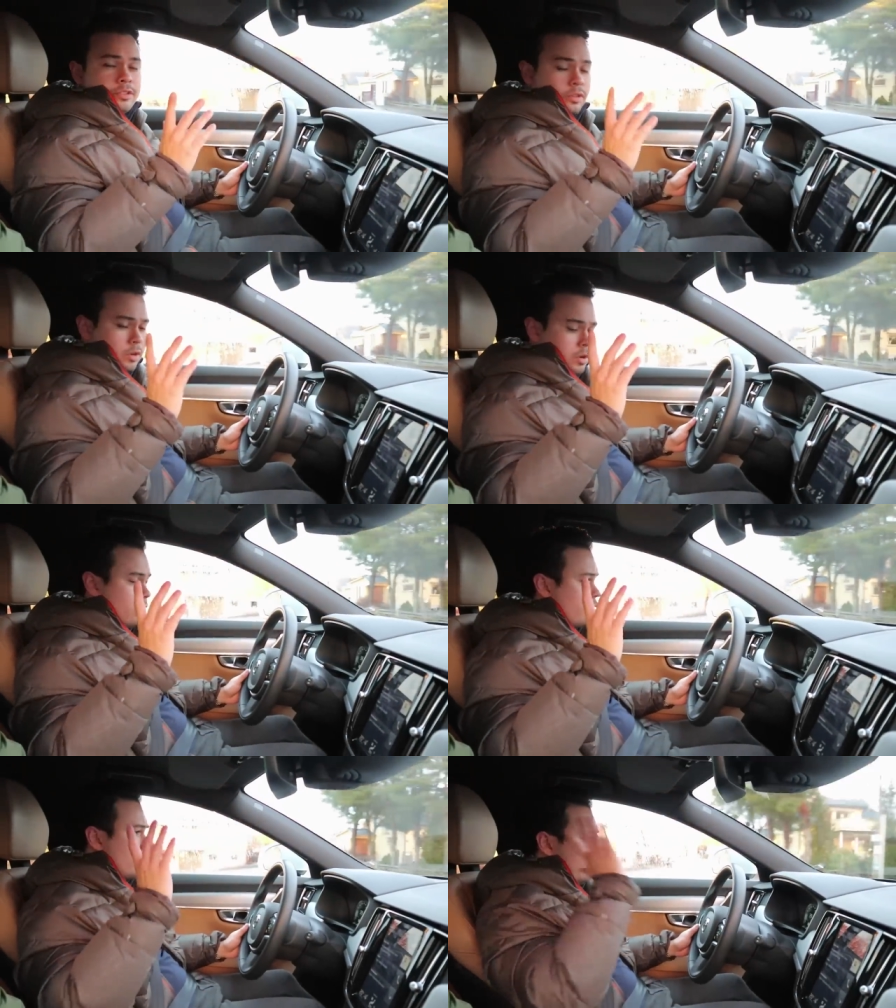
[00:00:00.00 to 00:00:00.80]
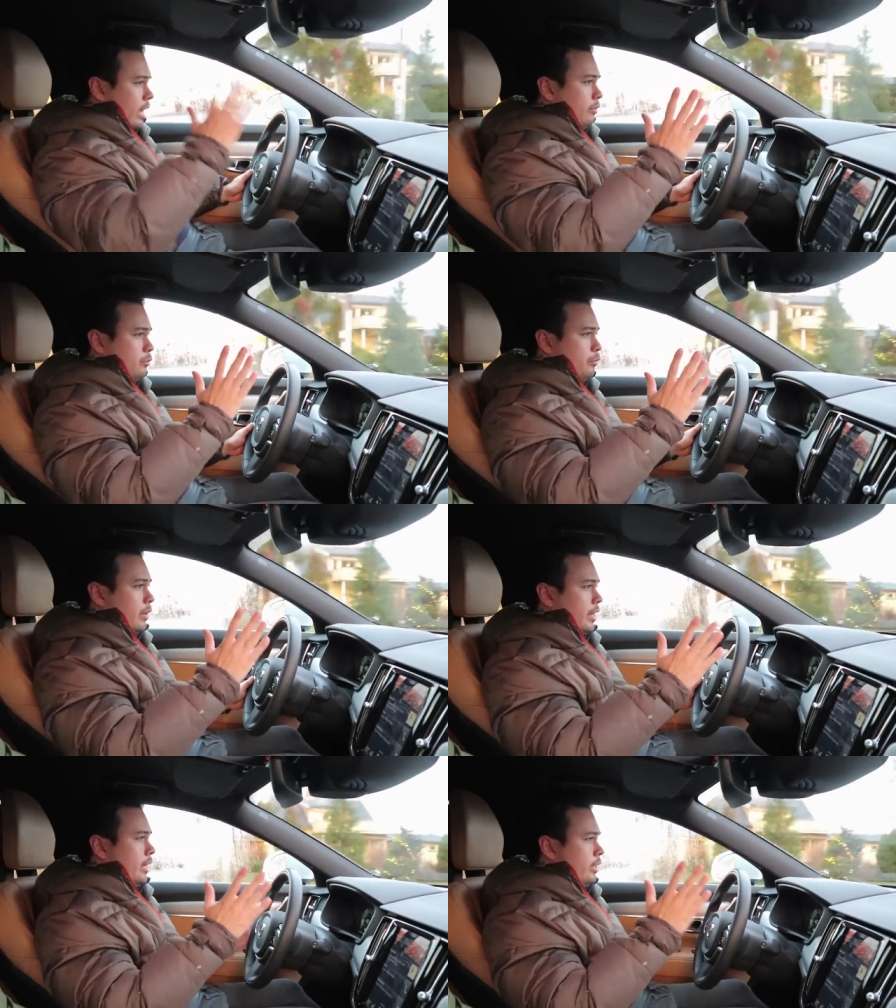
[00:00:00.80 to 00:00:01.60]
so we have to
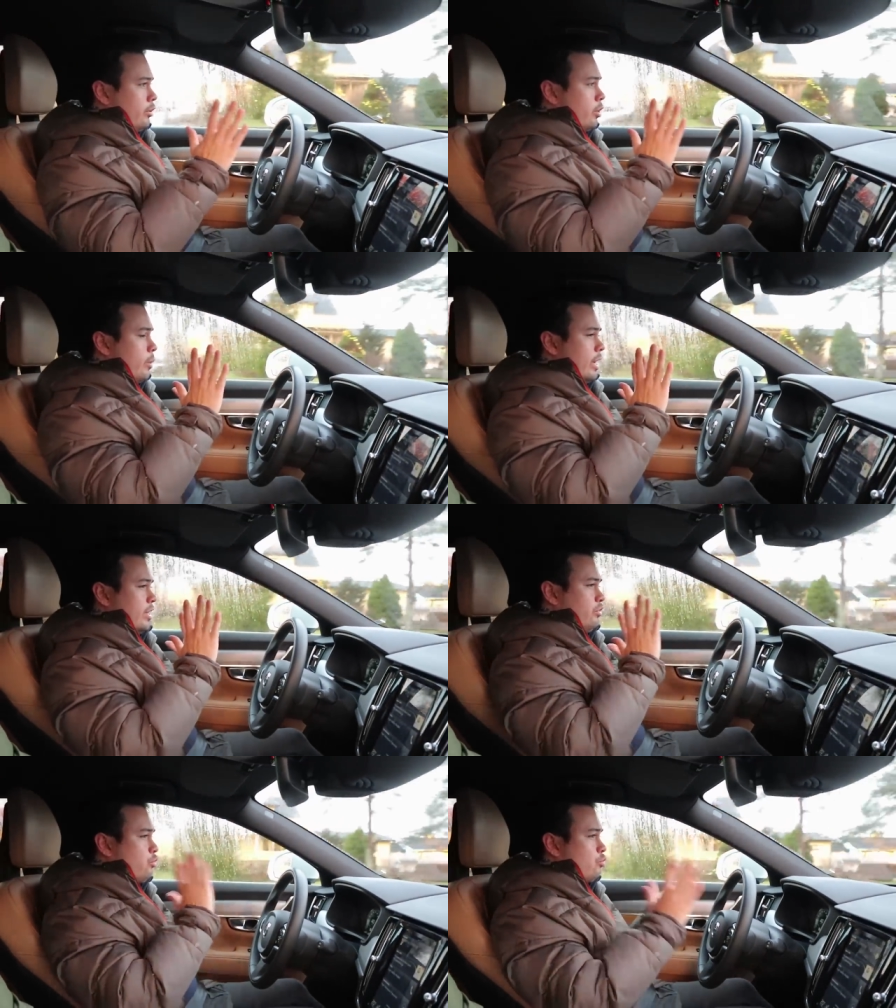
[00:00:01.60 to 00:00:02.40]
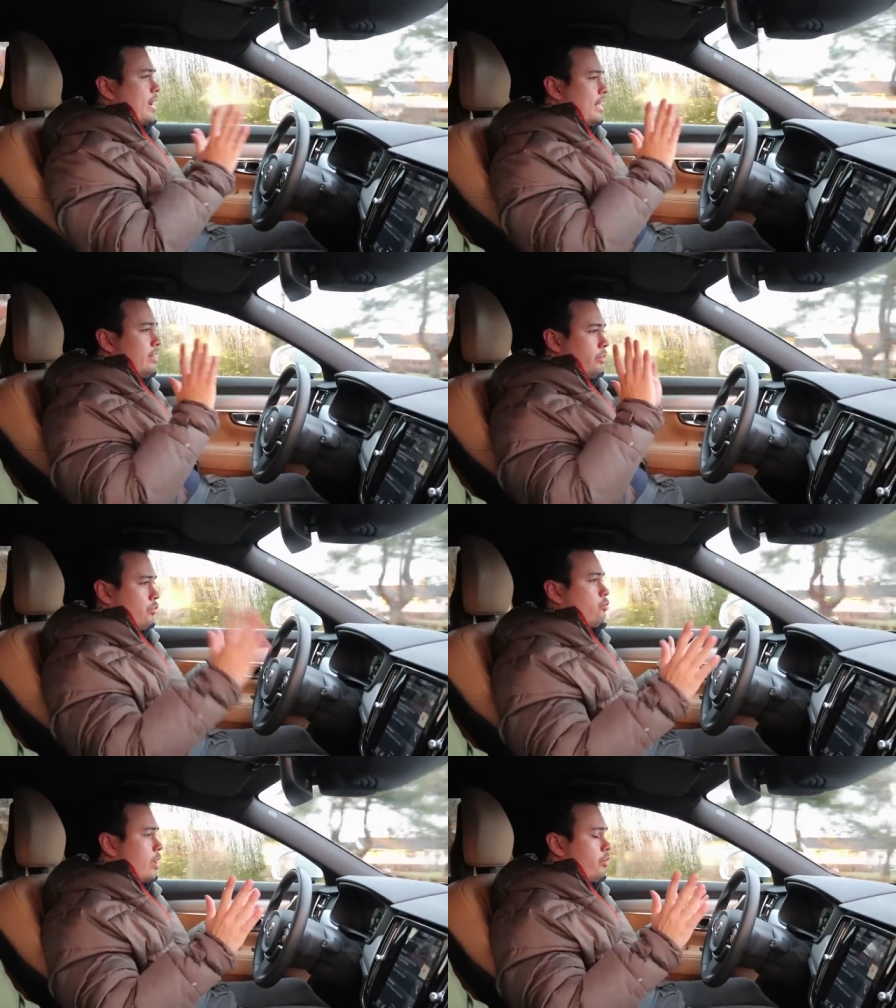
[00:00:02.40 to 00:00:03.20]
find, you know, a straight
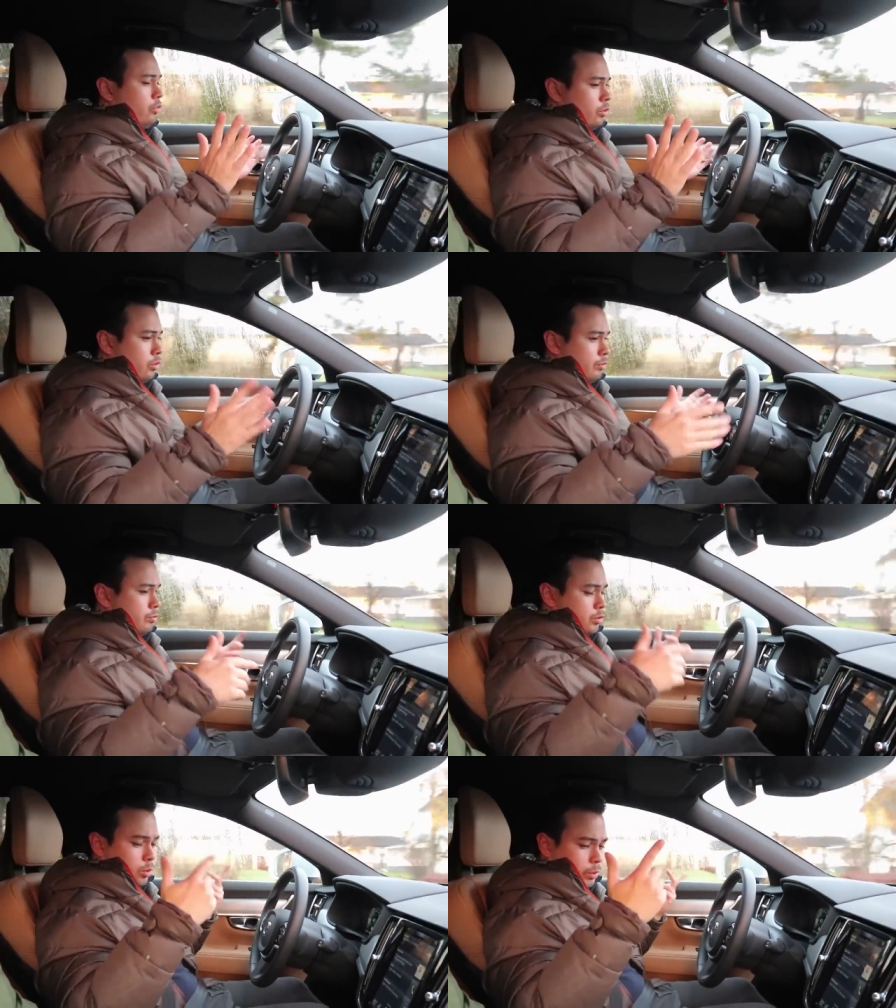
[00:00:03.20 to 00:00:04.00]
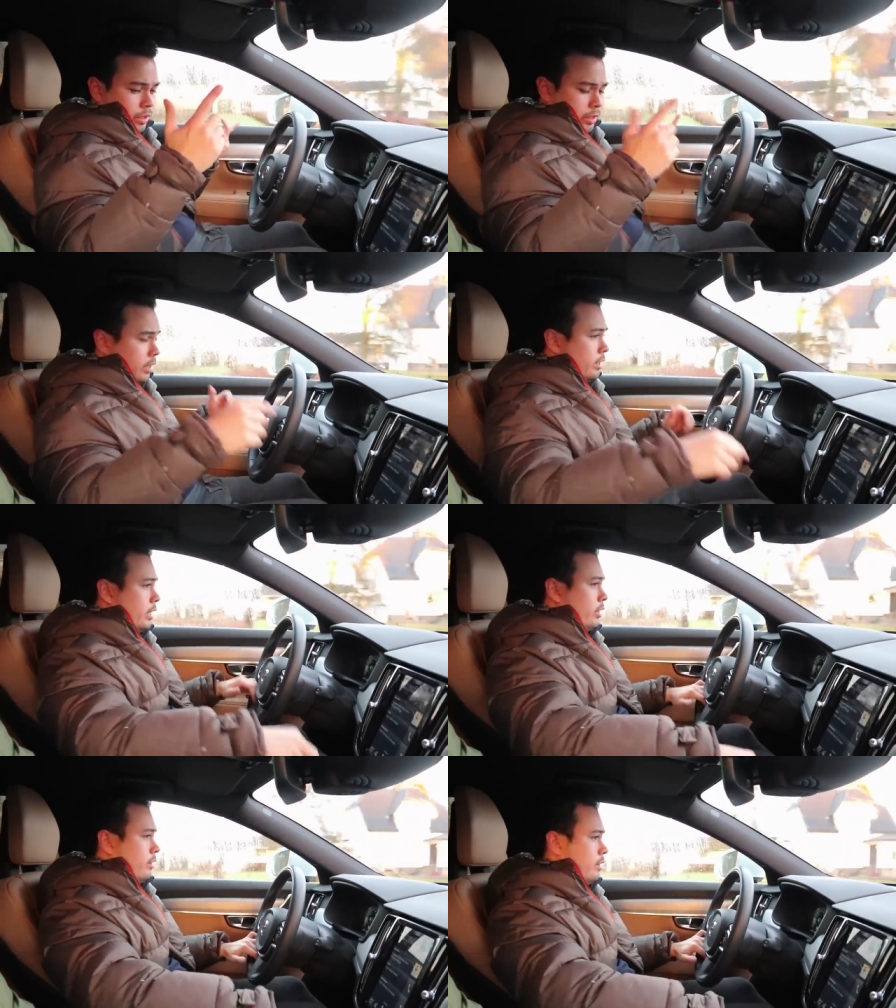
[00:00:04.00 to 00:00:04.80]
stretch of road, not
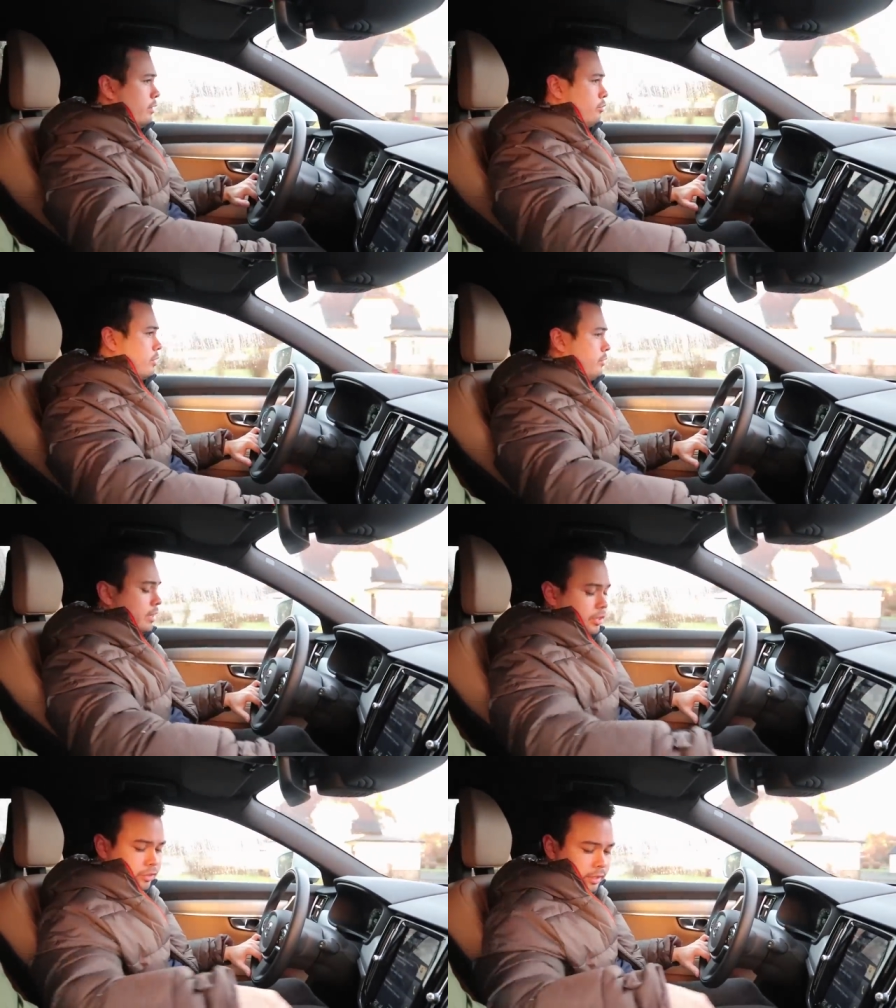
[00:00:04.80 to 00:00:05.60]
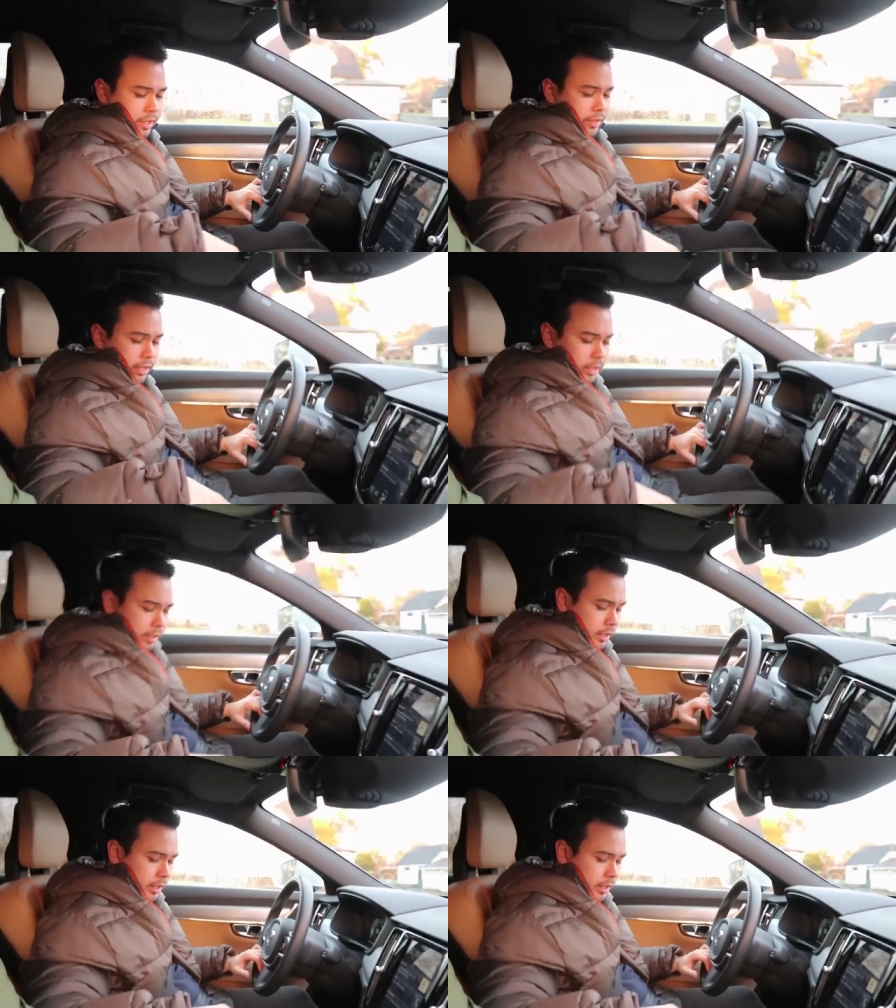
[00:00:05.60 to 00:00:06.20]
here in this residential area.